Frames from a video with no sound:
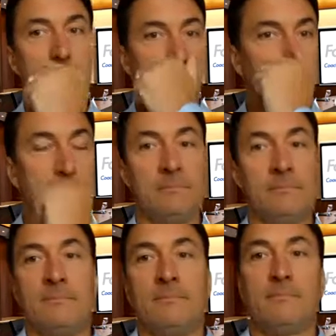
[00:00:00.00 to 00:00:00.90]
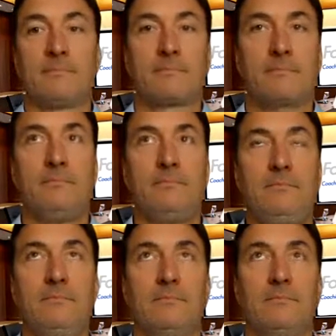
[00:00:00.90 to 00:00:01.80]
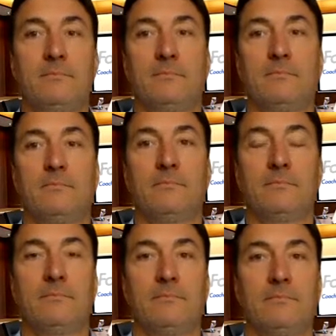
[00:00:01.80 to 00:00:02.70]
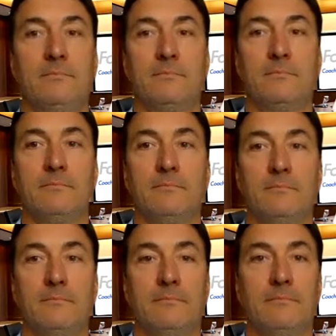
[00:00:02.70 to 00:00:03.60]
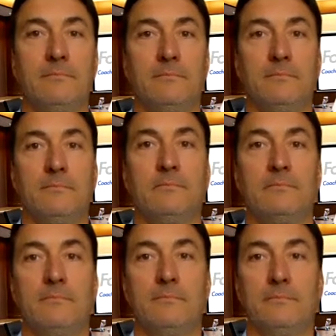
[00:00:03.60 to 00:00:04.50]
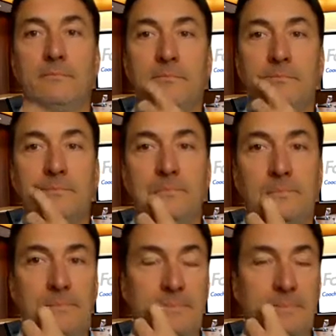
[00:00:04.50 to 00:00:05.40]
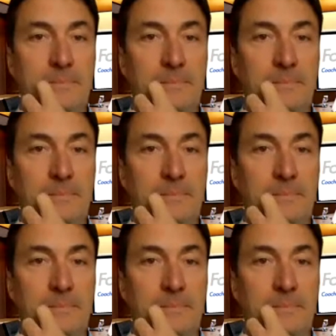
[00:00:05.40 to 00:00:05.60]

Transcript: No words are spoken by the person on screen.